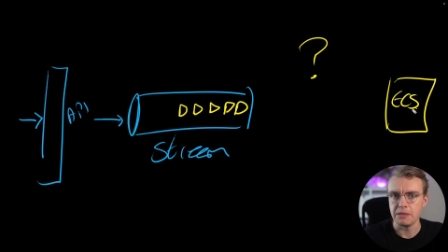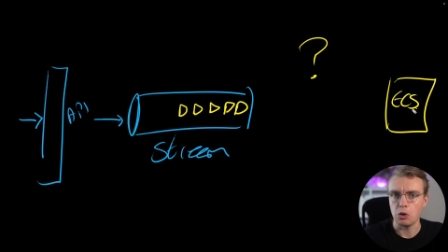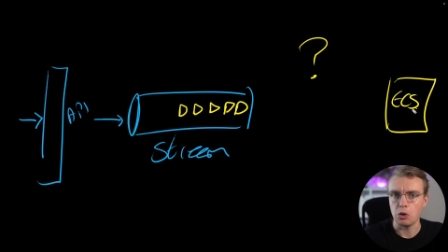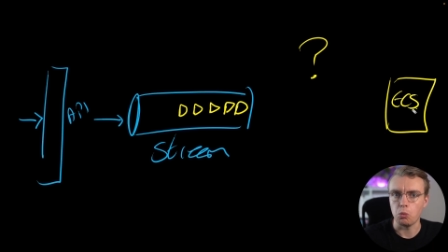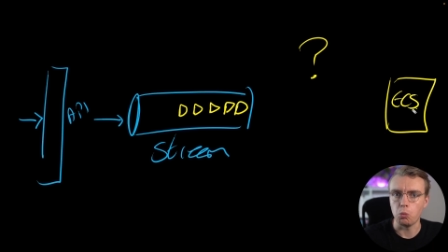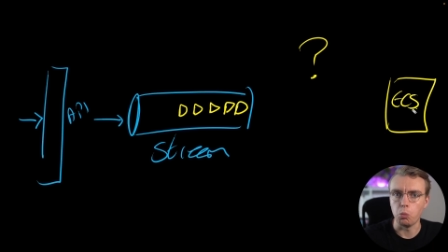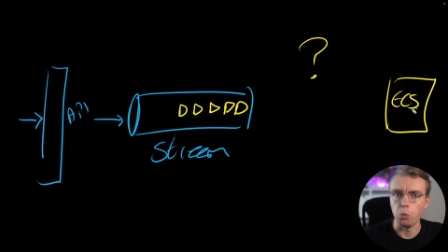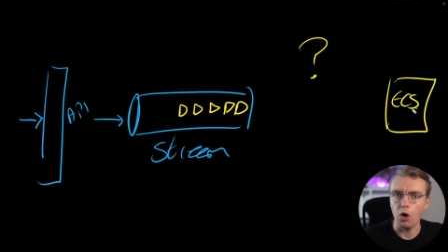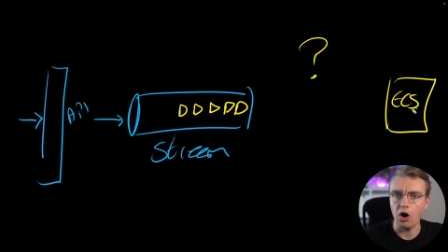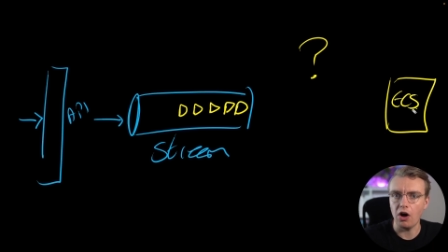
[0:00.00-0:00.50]

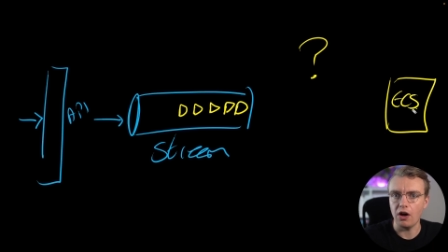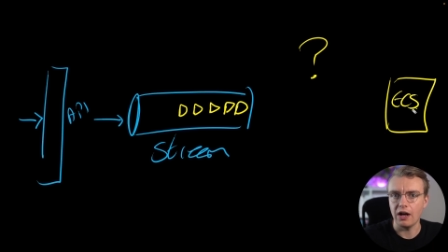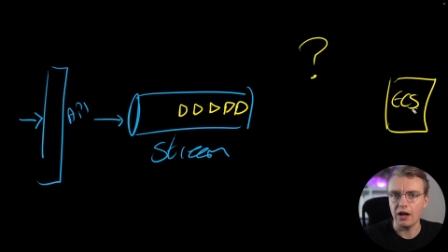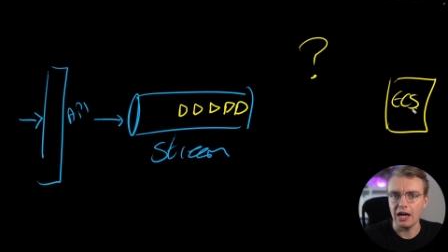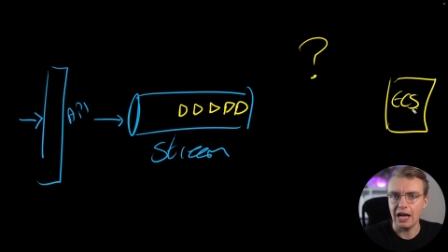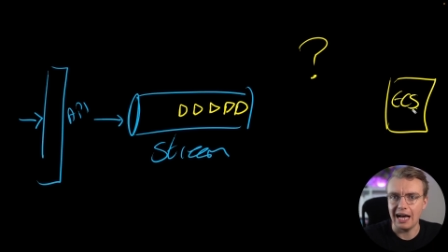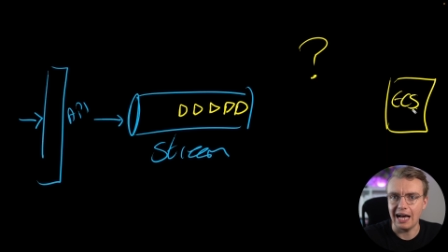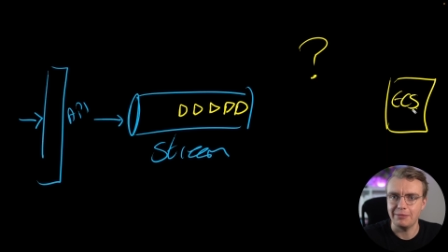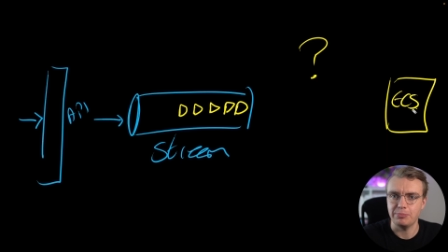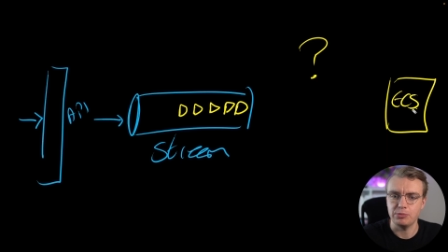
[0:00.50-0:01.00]
What
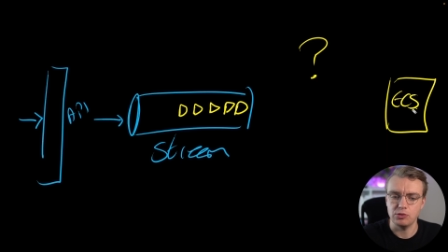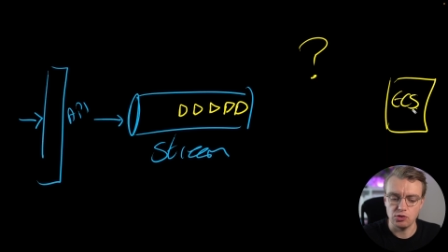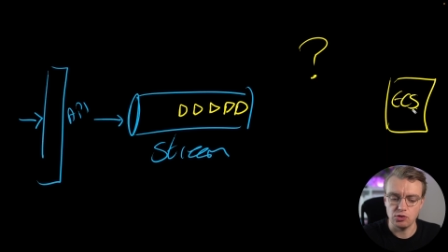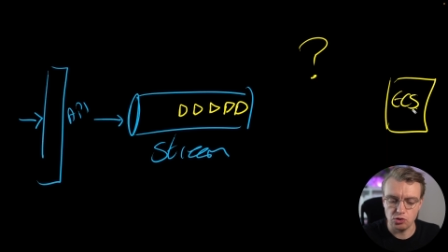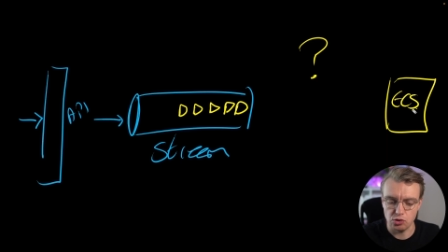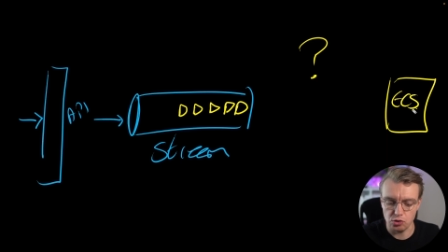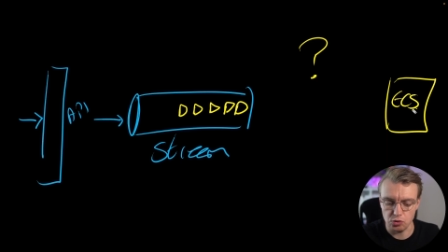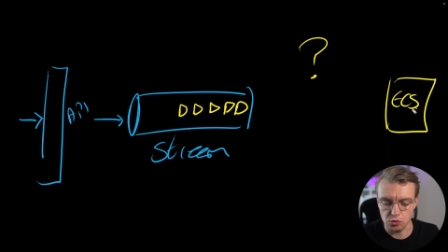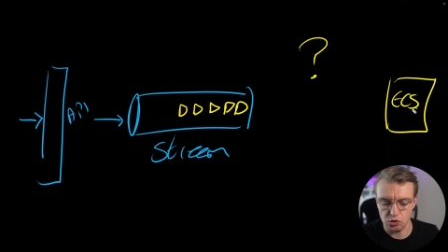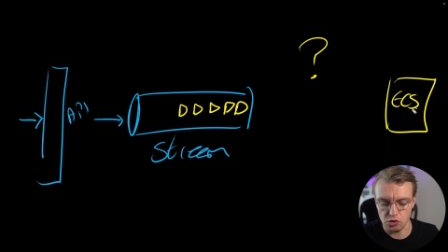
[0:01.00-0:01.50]
happens
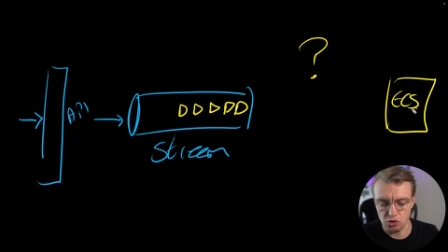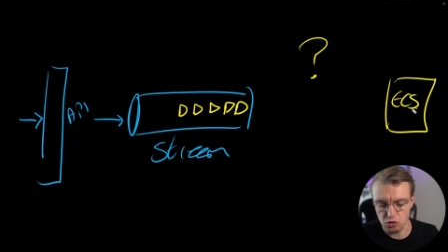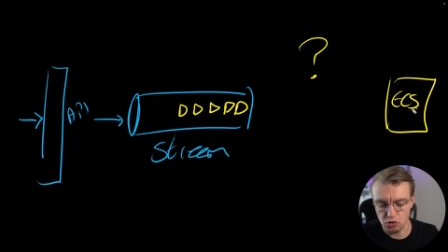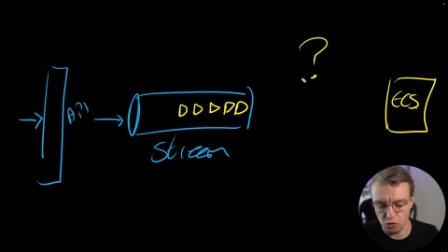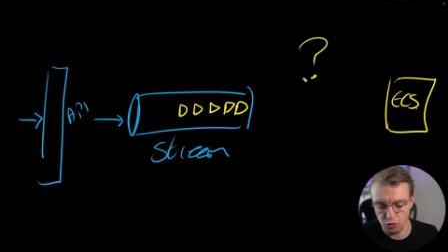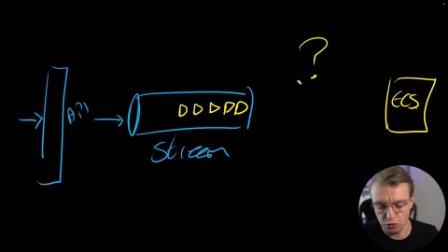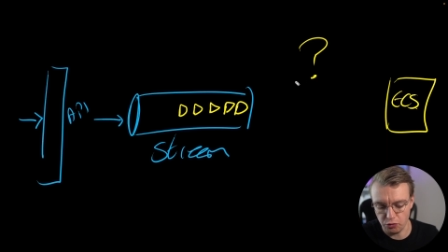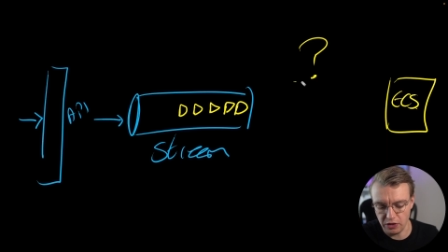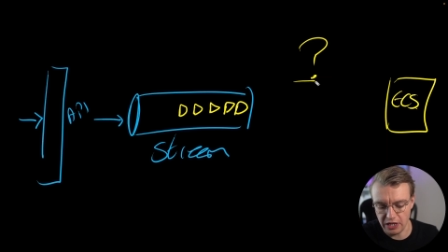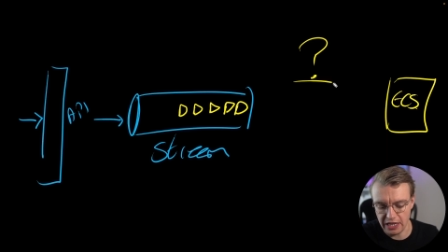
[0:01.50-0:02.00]
to the
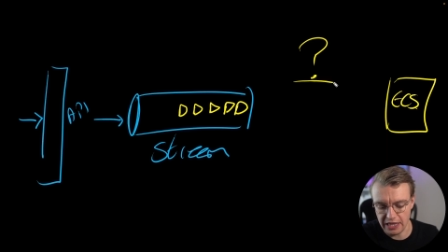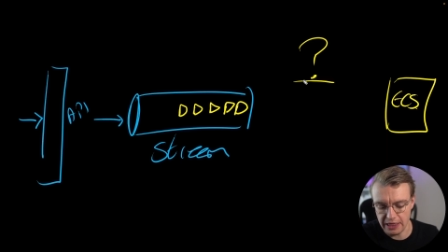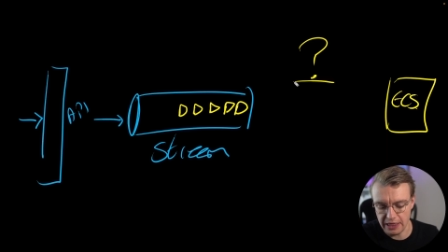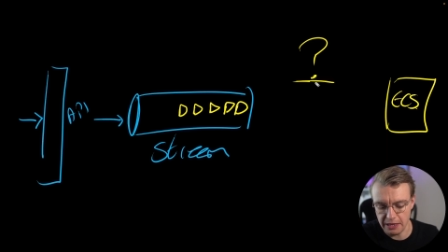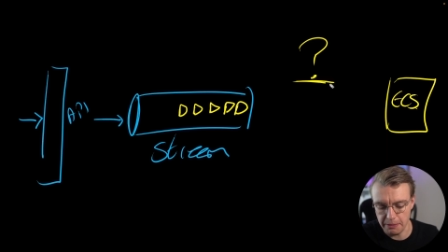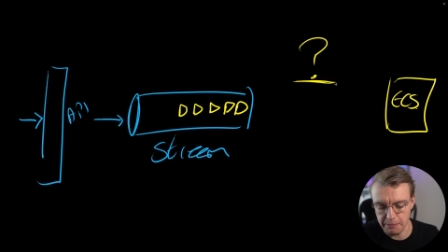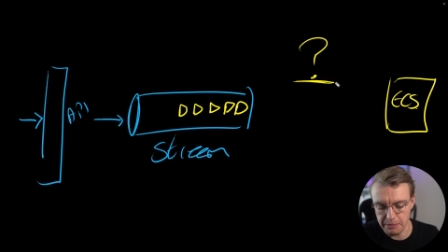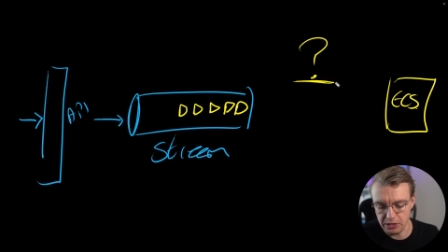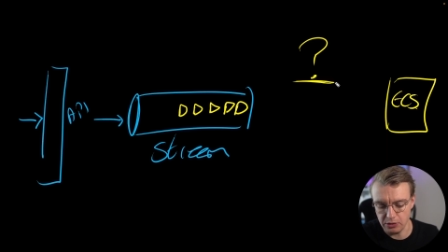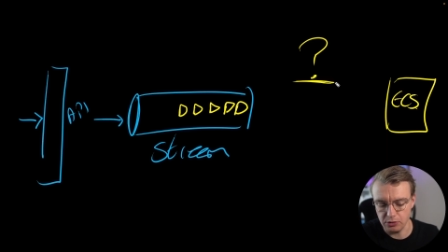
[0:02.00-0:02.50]
stuff in
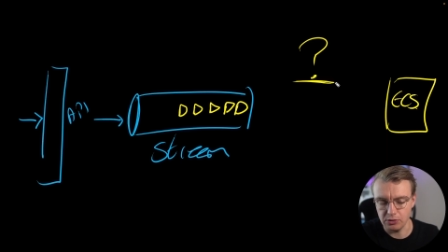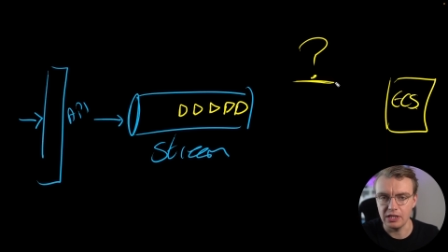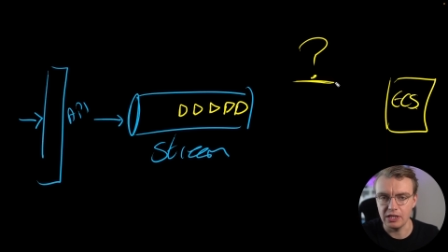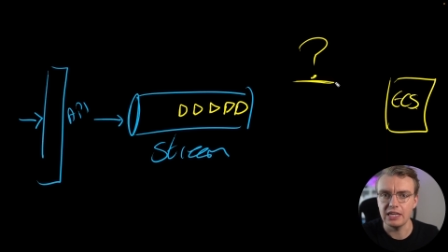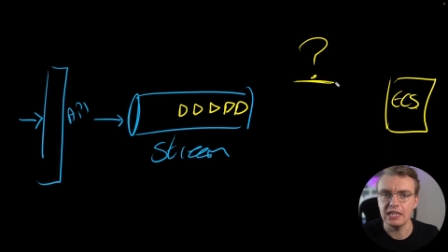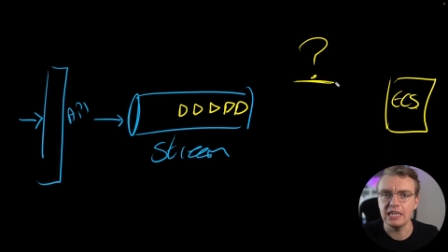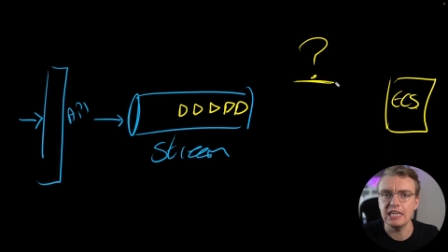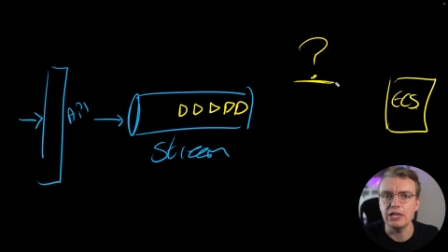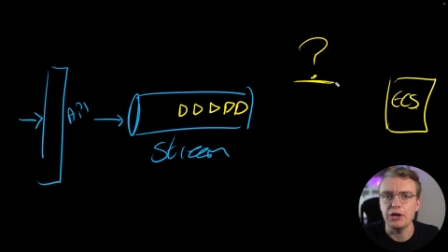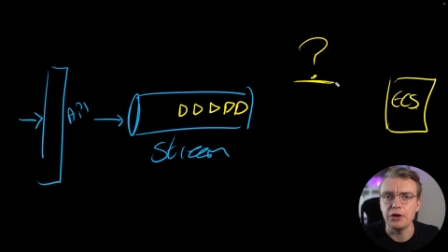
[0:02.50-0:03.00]
the middle
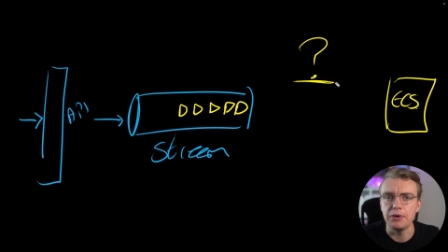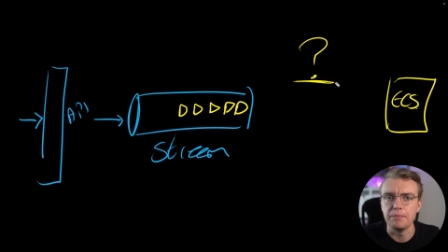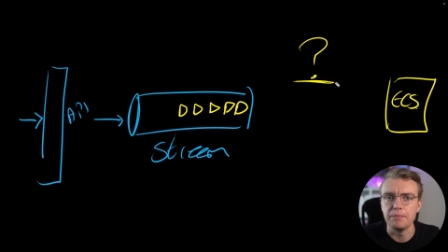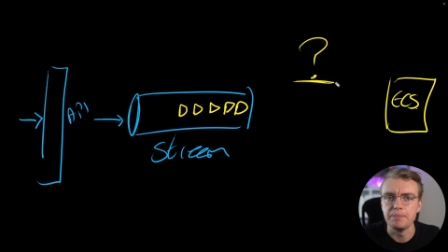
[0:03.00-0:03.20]
here?